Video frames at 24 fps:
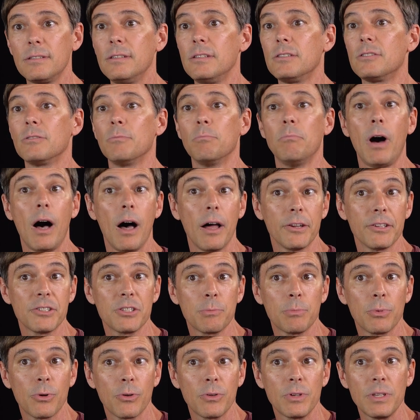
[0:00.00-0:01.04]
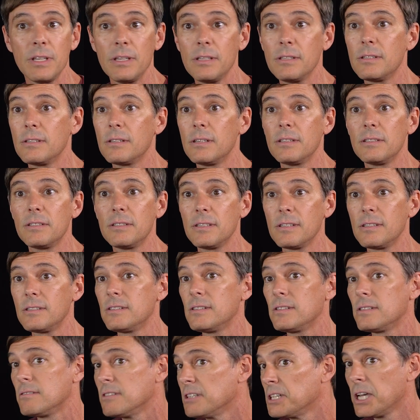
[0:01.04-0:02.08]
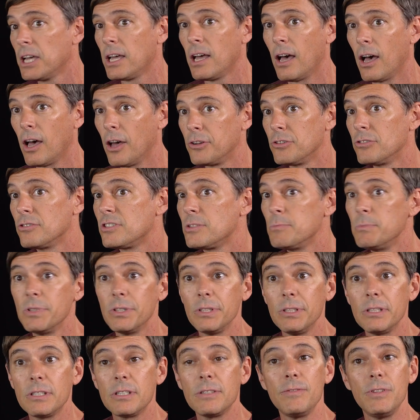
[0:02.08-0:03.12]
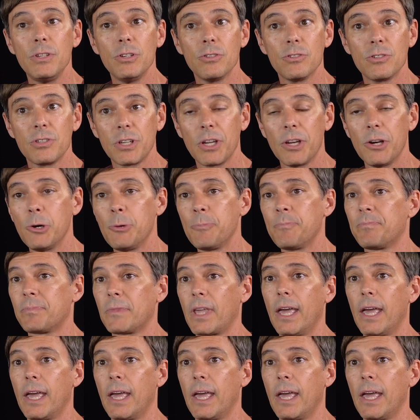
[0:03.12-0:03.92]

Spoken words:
These are models of proteins that existed hundreds of millions of years ago.